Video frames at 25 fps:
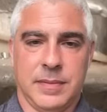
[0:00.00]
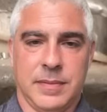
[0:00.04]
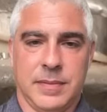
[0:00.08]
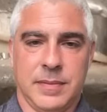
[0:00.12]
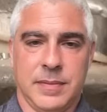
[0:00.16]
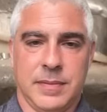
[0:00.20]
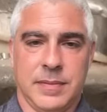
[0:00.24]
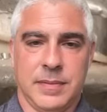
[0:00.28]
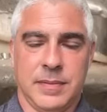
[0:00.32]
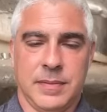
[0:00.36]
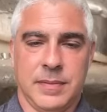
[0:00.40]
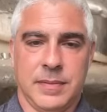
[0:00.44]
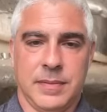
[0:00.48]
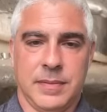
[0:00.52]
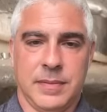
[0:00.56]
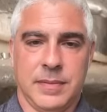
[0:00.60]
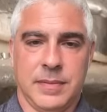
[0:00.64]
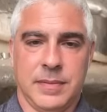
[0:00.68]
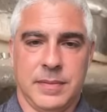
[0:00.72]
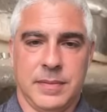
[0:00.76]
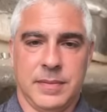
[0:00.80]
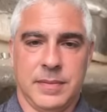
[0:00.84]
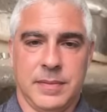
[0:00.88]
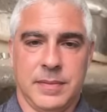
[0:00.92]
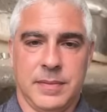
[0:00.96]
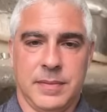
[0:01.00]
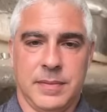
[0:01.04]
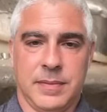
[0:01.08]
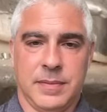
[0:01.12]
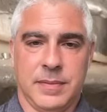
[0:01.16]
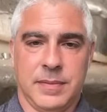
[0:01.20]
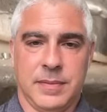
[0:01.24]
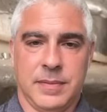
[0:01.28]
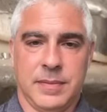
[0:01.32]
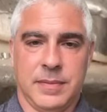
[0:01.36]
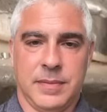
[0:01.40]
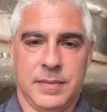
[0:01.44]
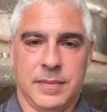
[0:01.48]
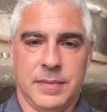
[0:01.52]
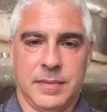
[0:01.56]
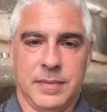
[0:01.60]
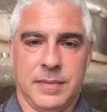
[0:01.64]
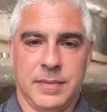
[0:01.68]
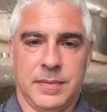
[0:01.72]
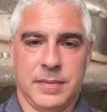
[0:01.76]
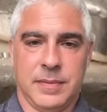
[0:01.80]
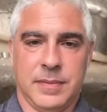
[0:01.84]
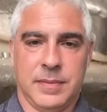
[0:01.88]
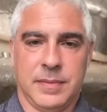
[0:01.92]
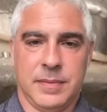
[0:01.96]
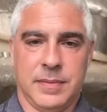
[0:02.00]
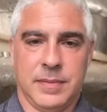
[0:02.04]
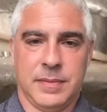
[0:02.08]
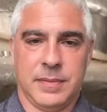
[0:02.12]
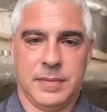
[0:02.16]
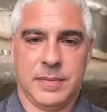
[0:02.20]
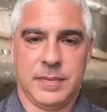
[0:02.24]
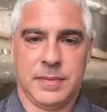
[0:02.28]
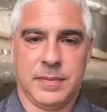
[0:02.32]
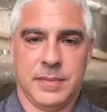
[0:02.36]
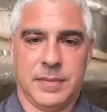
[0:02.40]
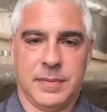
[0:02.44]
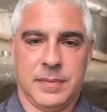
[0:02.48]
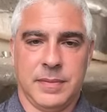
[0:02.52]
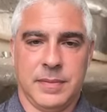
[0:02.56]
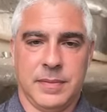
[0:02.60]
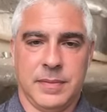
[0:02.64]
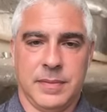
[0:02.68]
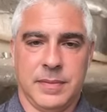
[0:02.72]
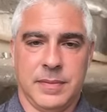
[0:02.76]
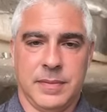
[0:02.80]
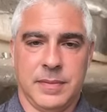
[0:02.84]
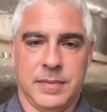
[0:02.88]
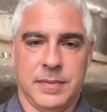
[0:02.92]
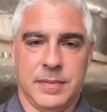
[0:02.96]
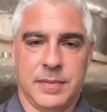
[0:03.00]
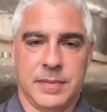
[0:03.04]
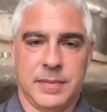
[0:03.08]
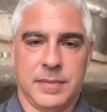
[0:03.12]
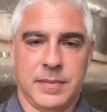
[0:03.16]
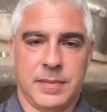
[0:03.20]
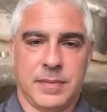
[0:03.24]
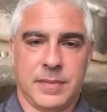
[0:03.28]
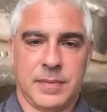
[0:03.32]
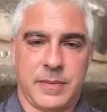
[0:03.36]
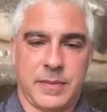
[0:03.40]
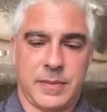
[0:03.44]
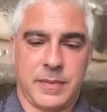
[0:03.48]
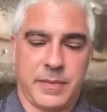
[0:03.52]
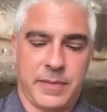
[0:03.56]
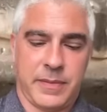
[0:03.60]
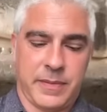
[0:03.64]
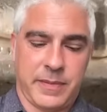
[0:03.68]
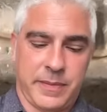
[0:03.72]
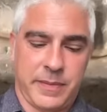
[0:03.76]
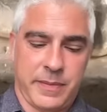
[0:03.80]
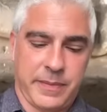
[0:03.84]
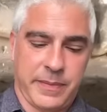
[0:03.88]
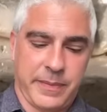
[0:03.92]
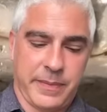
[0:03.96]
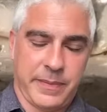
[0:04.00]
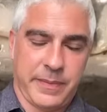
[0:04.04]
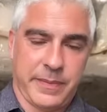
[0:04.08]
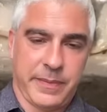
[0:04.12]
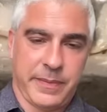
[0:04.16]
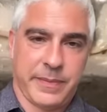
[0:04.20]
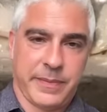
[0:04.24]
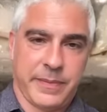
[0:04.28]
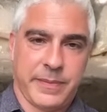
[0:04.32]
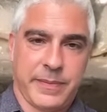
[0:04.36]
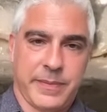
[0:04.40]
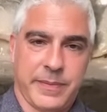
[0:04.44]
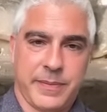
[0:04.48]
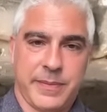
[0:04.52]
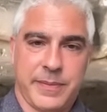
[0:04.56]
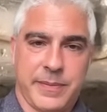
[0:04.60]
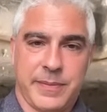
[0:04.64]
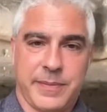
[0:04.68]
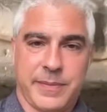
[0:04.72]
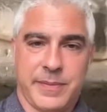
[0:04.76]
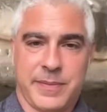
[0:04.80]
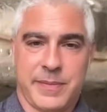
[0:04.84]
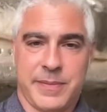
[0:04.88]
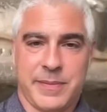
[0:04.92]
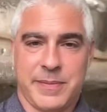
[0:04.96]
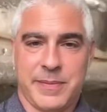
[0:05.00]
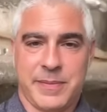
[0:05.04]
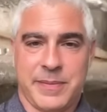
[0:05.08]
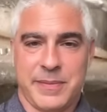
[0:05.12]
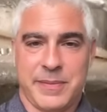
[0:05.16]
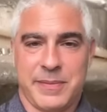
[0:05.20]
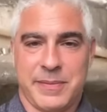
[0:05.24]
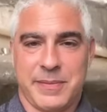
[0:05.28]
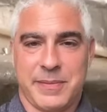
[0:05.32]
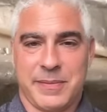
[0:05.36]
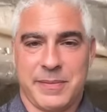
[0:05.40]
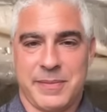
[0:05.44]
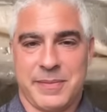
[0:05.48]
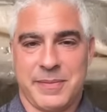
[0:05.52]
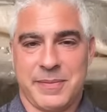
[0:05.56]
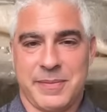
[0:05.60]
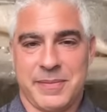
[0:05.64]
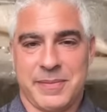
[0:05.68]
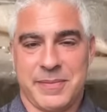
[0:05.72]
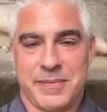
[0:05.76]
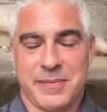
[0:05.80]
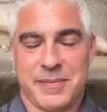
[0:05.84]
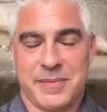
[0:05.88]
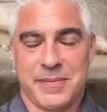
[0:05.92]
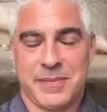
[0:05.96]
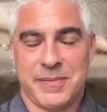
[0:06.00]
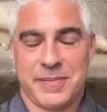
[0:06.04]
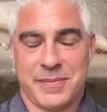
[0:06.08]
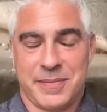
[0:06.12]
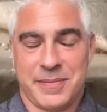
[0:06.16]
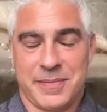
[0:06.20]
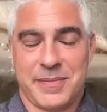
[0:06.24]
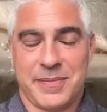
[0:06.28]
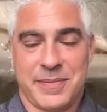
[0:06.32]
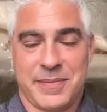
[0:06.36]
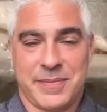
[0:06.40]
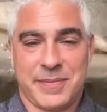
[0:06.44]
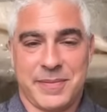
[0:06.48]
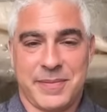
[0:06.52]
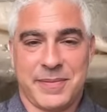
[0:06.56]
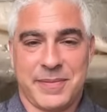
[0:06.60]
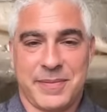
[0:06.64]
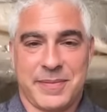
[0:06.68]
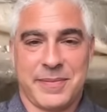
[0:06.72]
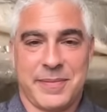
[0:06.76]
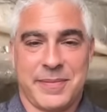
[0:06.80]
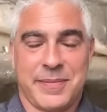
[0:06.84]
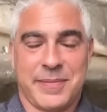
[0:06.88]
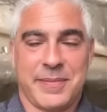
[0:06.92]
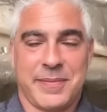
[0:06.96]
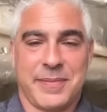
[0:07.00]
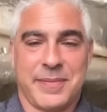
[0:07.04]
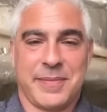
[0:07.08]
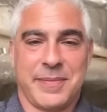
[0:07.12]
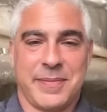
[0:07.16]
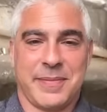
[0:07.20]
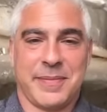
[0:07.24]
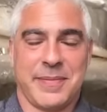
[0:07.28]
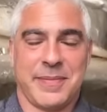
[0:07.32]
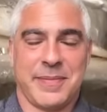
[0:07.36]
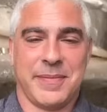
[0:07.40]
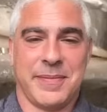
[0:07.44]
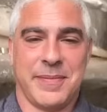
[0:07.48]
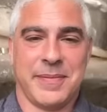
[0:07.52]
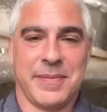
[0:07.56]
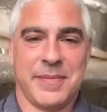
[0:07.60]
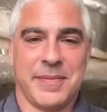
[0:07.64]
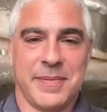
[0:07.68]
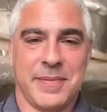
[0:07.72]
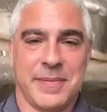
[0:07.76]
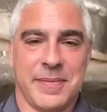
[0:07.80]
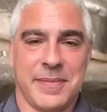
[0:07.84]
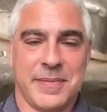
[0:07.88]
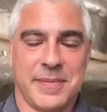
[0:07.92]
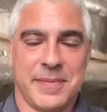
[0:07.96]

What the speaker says: This person isn't speaking.